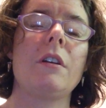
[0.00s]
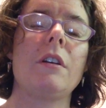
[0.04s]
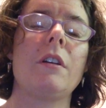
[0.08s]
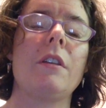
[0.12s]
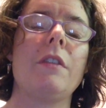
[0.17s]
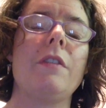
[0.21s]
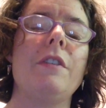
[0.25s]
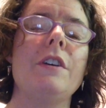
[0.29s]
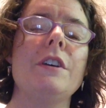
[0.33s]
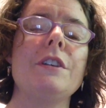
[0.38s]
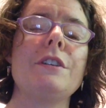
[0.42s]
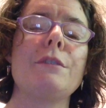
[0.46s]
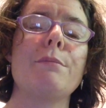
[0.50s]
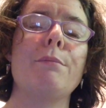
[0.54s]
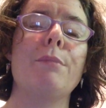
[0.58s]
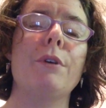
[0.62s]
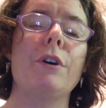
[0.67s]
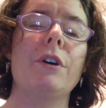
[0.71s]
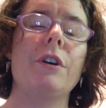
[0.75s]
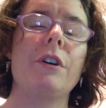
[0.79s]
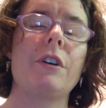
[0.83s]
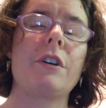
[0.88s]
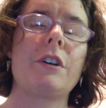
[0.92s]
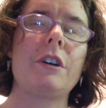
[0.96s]
this
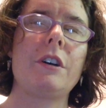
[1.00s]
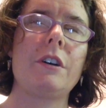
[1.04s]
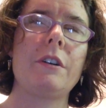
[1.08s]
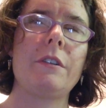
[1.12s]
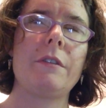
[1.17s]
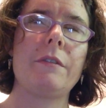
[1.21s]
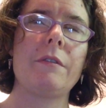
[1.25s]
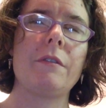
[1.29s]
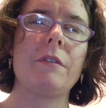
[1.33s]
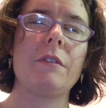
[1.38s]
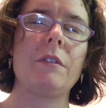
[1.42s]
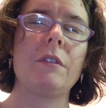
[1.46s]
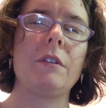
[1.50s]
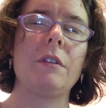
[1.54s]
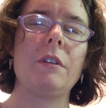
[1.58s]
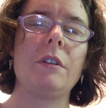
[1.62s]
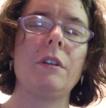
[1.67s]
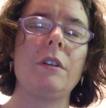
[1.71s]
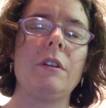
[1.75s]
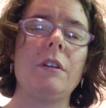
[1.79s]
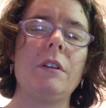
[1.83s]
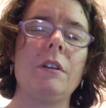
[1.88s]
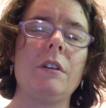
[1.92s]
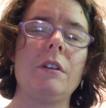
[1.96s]
book
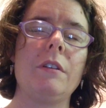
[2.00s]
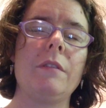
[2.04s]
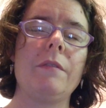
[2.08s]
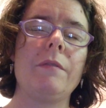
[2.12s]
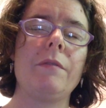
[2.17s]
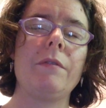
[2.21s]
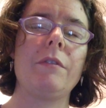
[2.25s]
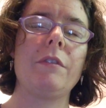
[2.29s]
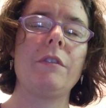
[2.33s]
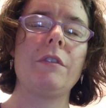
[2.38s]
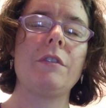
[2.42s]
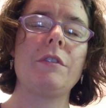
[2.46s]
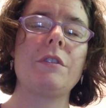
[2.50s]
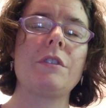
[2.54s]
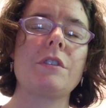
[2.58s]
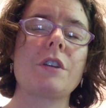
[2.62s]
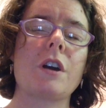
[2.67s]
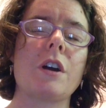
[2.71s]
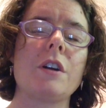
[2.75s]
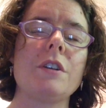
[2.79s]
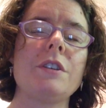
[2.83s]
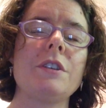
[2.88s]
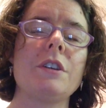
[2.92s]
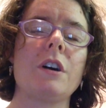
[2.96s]

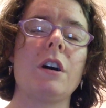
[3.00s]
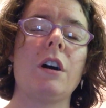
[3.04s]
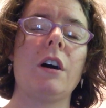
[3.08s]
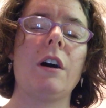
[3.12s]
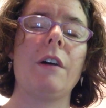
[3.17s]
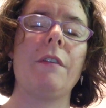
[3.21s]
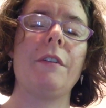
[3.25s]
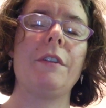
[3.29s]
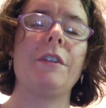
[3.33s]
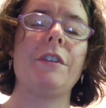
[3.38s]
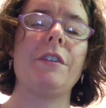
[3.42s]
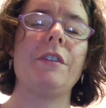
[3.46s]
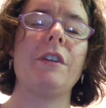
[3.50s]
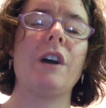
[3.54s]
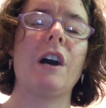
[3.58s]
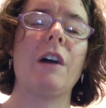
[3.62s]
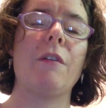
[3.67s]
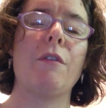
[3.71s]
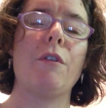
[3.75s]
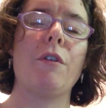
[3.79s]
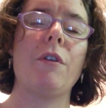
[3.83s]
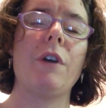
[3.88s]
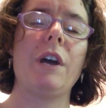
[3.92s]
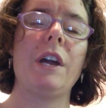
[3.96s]
starts off, it's a
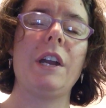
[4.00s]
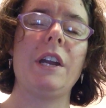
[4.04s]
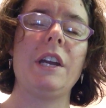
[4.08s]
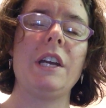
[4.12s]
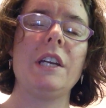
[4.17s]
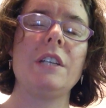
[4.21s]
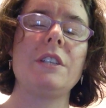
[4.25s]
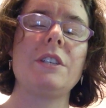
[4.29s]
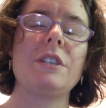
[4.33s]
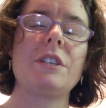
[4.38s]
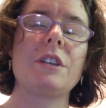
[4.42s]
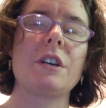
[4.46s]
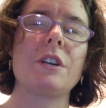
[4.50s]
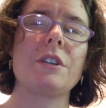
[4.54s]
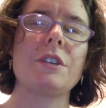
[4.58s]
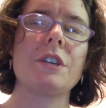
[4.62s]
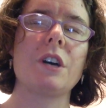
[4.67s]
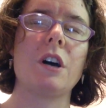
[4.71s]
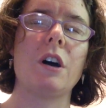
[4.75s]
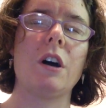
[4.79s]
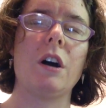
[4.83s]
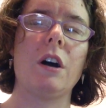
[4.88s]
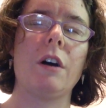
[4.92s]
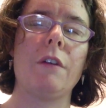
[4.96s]
novel, and it starts
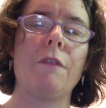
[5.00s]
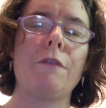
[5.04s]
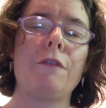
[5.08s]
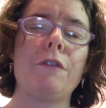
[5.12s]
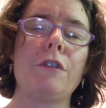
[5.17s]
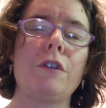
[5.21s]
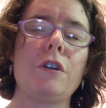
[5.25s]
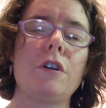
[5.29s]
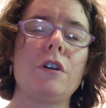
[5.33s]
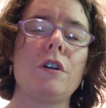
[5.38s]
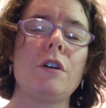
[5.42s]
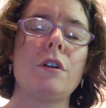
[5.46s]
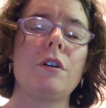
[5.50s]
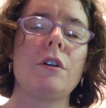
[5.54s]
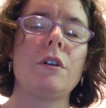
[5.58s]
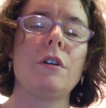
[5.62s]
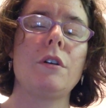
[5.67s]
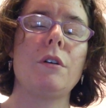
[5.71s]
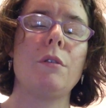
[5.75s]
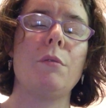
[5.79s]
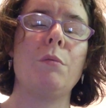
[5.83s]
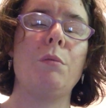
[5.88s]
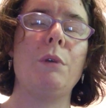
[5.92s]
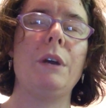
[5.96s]
off
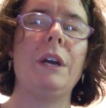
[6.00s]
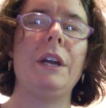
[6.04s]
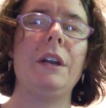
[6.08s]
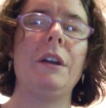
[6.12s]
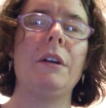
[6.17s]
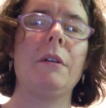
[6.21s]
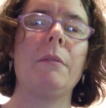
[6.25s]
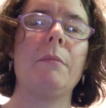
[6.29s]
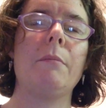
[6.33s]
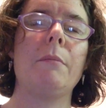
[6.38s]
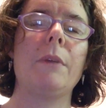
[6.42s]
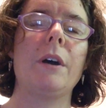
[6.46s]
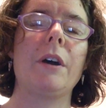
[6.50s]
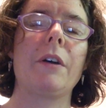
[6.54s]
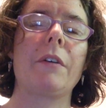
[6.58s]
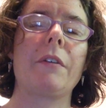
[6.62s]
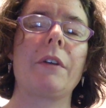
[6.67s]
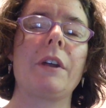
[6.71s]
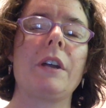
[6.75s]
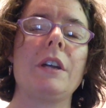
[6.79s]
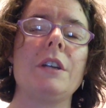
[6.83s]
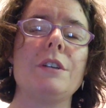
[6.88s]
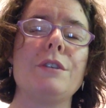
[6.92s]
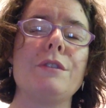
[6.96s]
when
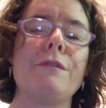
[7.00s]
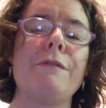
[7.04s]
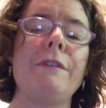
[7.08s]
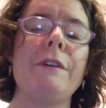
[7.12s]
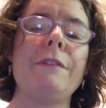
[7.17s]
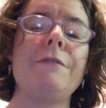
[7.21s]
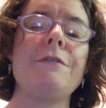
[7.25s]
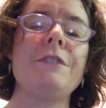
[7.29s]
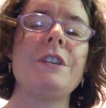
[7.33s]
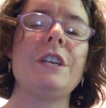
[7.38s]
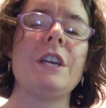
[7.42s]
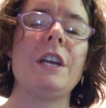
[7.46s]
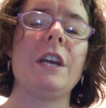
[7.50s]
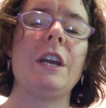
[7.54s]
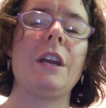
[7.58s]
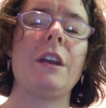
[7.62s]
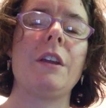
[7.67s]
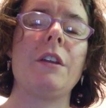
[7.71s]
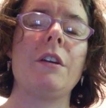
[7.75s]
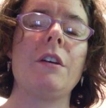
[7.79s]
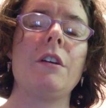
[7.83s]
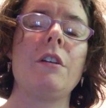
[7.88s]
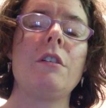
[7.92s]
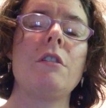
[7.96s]
Margaret is
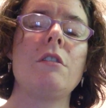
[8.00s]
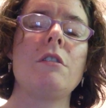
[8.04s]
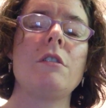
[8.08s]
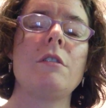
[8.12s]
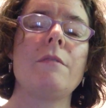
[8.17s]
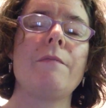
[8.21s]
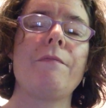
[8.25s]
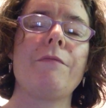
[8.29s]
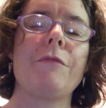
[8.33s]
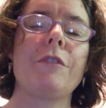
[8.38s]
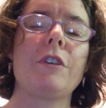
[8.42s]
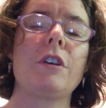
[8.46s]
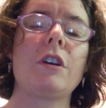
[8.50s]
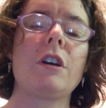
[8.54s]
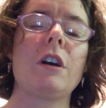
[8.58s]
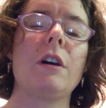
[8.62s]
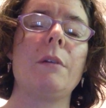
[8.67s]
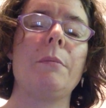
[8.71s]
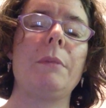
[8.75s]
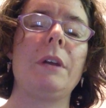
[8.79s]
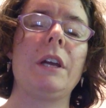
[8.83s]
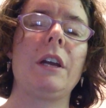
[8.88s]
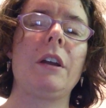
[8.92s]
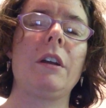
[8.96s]
15,
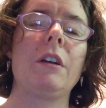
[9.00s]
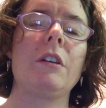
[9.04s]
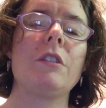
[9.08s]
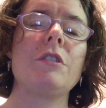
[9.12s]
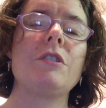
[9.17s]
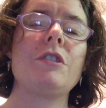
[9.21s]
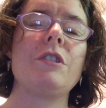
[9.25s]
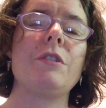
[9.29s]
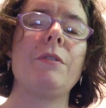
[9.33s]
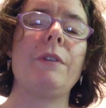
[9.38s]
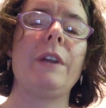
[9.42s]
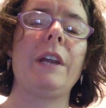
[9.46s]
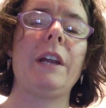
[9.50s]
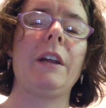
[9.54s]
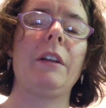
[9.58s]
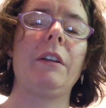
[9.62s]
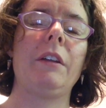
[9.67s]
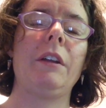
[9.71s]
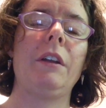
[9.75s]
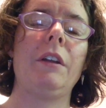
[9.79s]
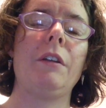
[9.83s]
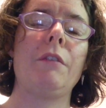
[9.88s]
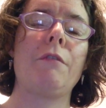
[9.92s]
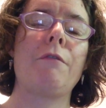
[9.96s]
coming to
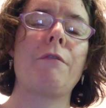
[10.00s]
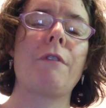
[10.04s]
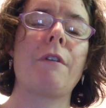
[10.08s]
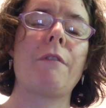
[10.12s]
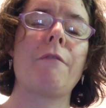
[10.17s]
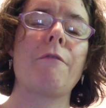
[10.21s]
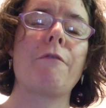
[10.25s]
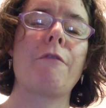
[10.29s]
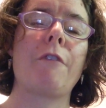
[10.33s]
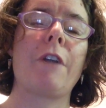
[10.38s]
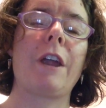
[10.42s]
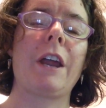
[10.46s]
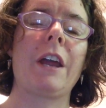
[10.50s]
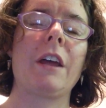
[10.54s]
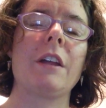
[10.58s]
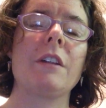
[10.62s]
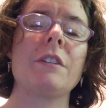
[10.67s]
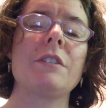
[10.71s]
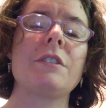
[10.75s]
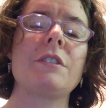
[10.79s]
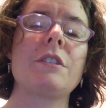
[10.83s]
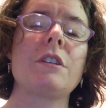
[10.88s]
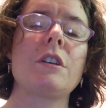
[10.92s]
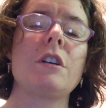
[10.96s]
England from
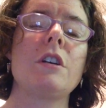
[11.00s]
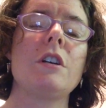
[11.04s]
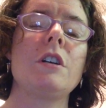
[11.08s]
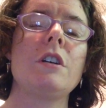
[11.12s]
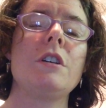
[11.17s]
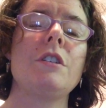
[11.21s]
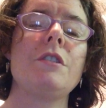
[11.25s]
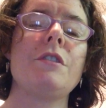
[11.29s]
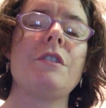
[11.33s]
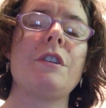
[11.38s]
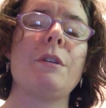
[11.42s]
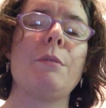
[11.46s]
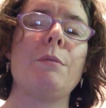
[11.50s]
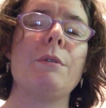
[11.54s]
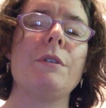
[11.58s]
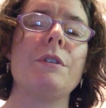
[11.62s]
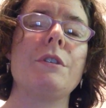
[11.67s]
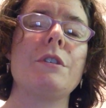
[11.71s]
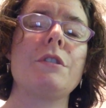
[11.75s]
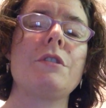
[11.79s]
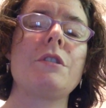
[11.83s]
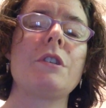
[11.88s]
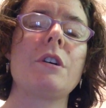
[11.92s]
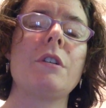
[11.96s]
France. She
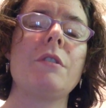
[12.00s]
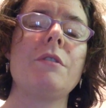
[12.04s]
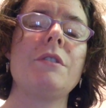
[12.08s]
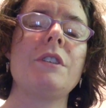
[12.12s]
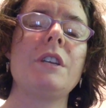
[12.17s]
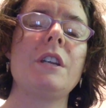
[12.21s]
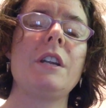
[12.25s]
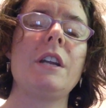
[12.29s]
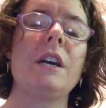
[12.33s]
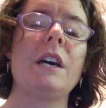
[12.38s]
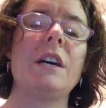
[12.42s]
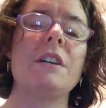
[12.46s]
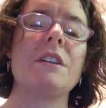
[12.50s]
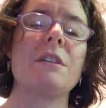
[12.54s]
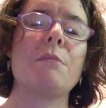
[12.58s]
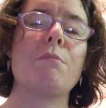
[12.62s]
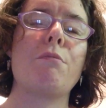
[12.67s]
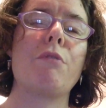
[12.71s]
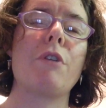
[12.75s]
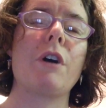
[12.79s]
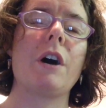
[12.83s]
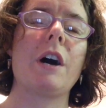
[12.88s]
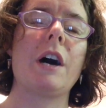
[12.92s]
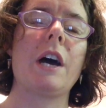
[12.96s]
was chosen as a
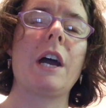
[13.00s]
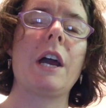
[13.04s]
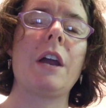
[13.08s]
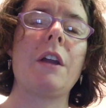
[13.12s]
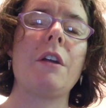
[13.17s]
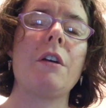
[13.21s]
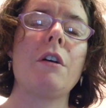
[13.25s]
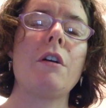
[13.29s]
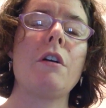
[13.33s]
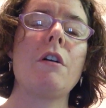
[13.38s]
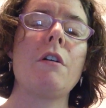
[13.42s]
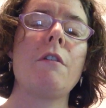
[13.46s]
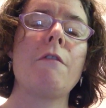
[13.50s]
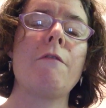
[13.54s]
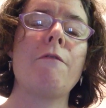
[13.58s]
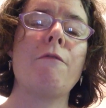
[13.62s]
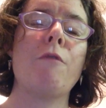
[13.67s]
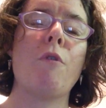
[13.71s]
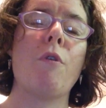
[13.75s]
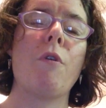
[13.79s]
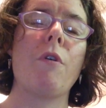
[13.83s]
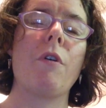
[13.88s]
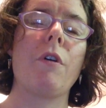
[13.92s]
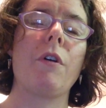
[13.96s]
bride
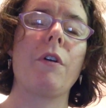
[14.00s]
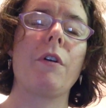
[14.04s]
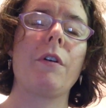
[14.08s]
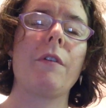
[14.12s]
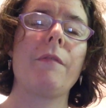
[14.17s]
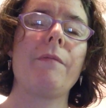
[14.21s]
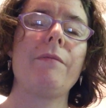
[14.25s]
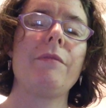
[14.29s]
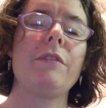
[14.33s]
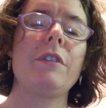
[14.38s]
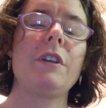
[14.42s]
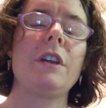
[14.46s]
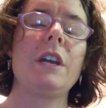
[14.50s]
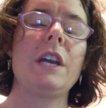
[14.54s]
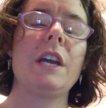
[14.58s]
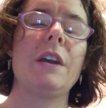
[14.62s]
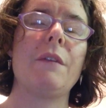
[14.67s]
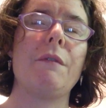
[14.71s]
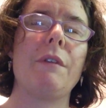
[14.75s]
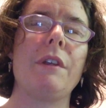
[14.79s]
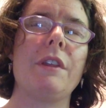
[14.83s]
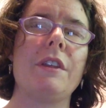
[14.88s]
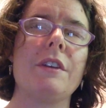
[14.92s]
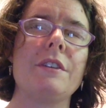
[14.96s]
for
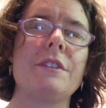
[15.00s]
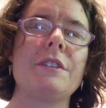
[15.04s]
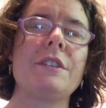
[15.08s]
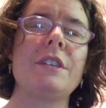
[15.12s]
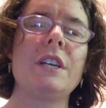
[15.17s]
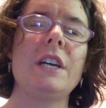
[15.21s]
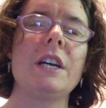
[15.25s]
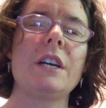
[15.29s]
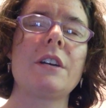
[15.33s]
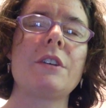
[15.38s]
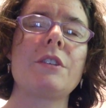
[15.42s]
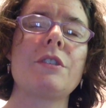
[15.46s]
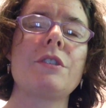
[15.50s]
Henry VI